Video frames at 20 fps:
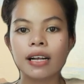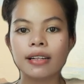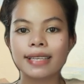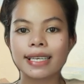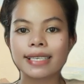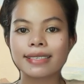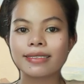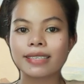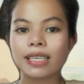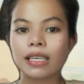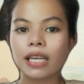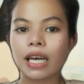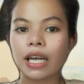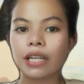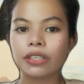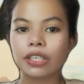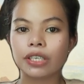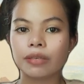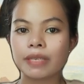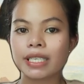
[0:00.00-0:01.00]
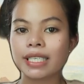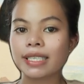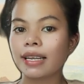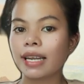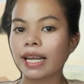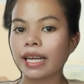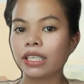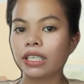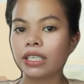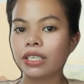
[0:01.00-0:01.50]
Listed under
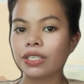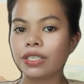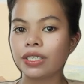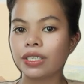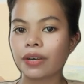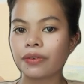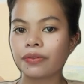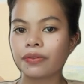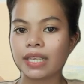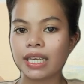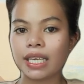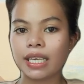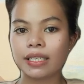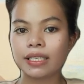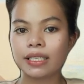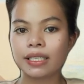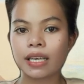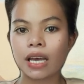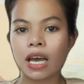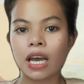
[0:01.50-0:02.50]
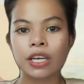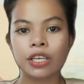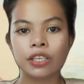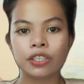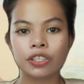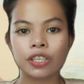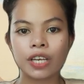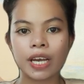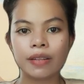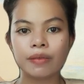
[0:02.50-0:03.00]
miscellaneous of this
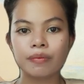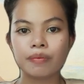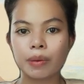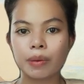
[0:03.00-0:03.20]
CHED